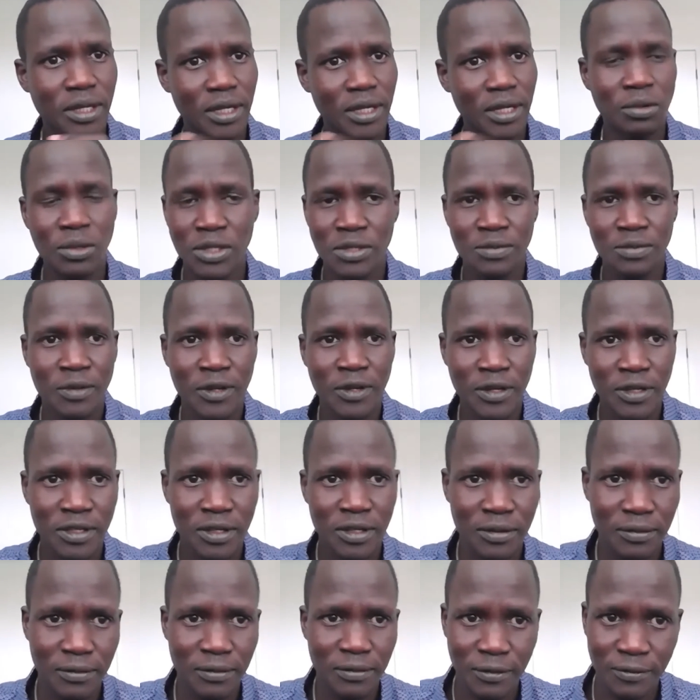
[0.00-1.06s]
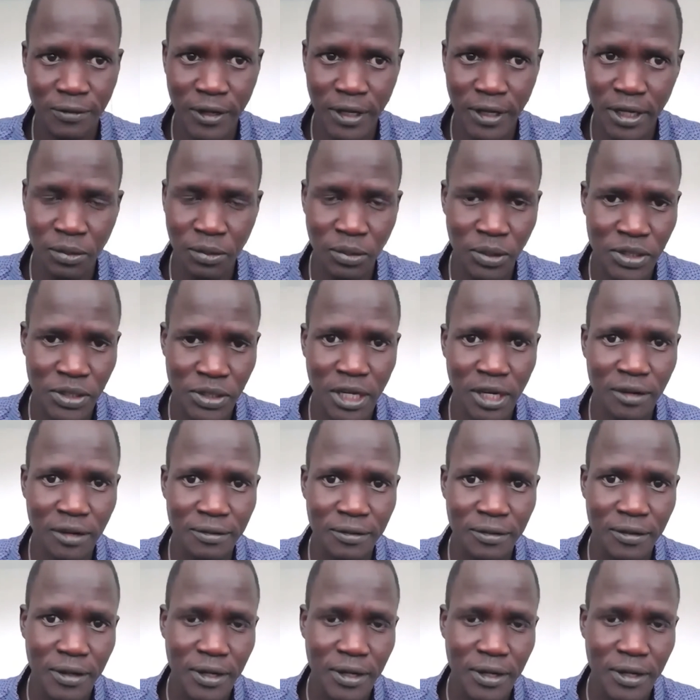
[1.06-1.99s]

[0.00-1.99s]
It was very funding was tough,